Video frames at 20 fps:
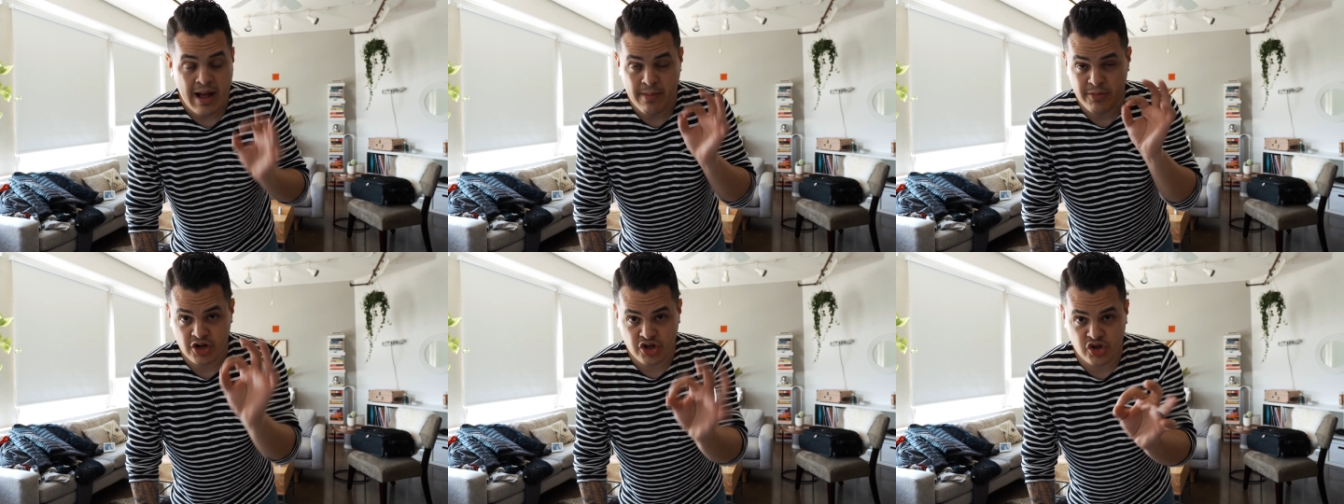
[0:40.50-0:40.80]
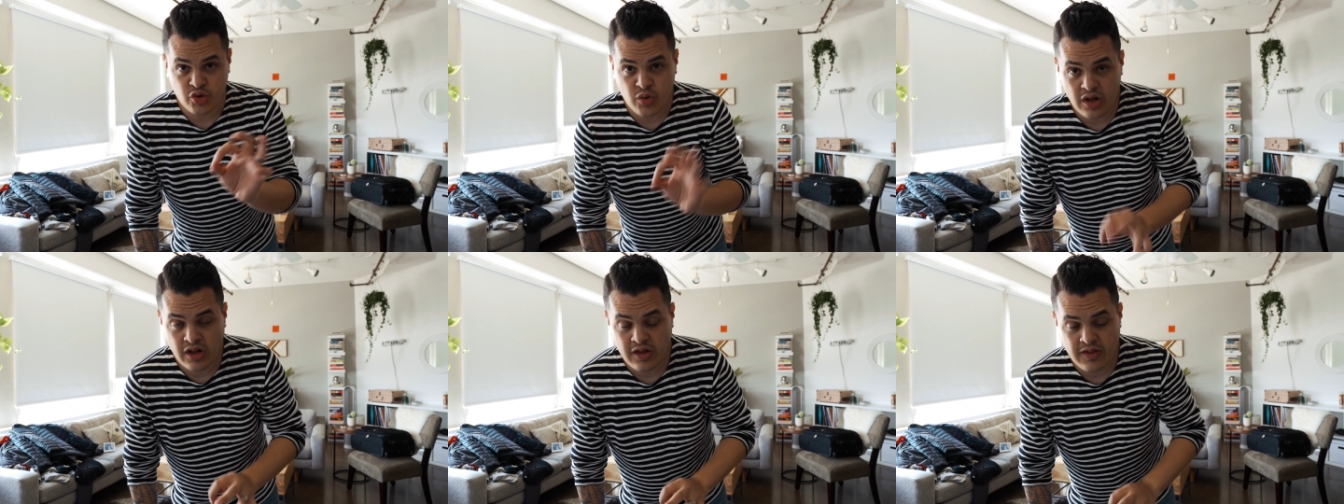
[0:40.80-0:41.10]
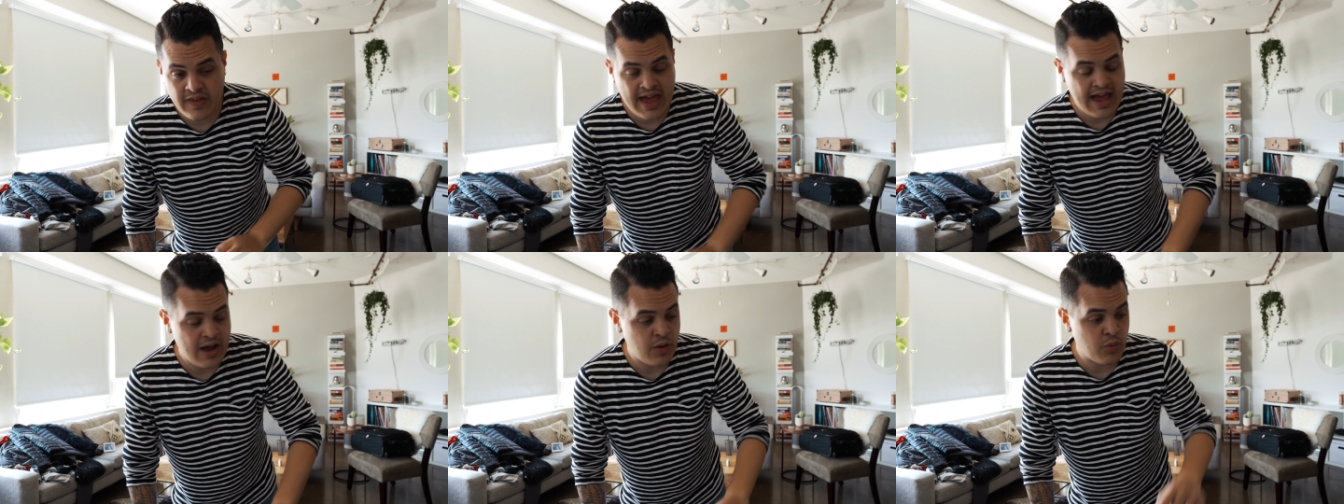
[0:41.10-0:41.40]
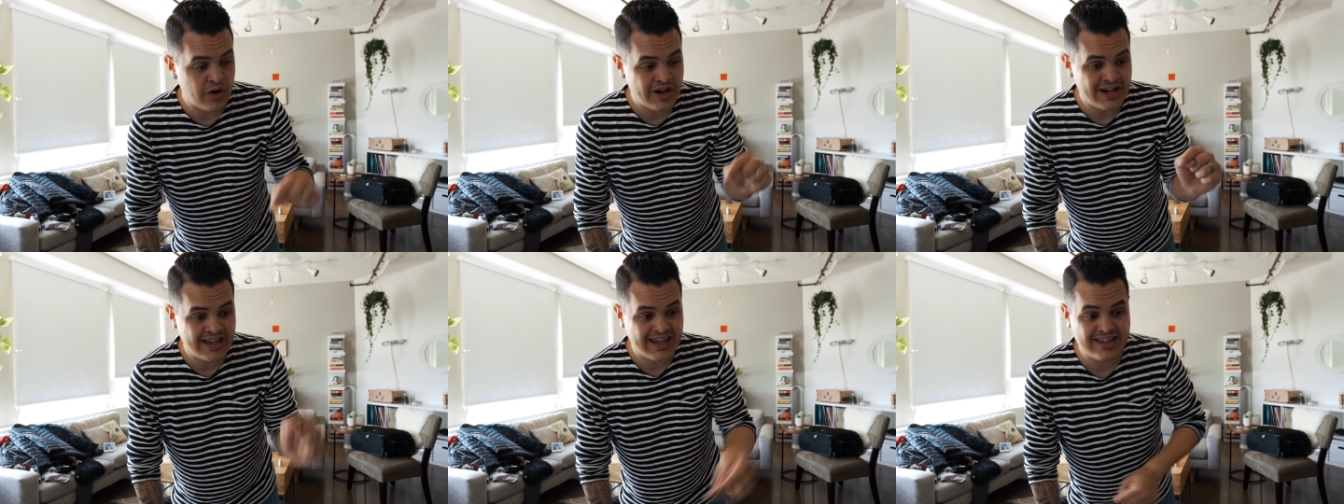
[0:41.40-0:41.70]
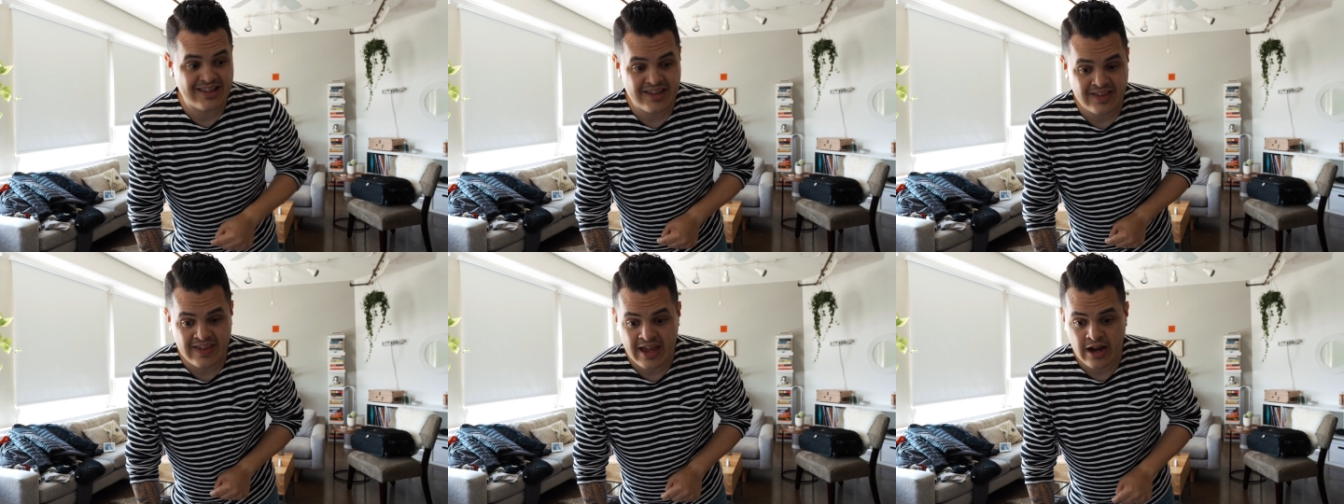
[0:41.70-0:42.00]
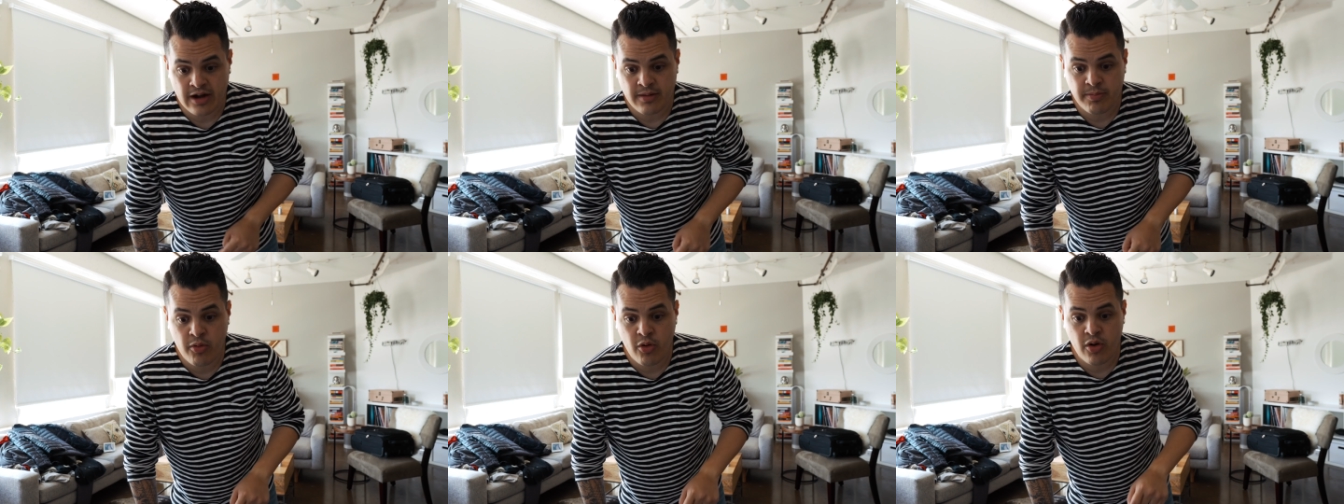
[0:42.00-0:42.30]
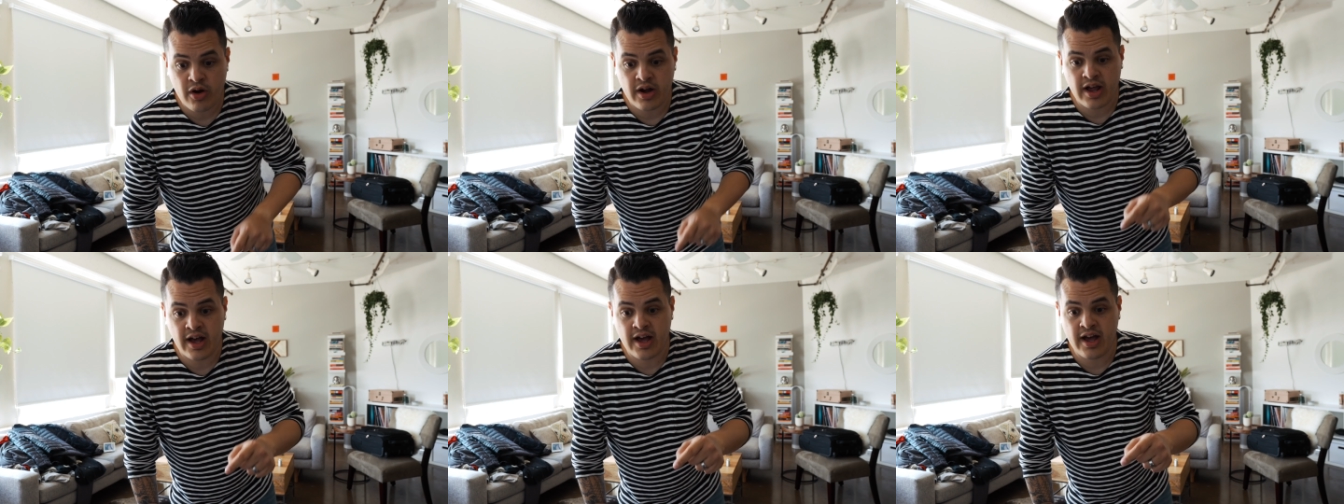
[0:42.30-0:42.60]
I'm gonna do all of that. We're gonna get to the airport.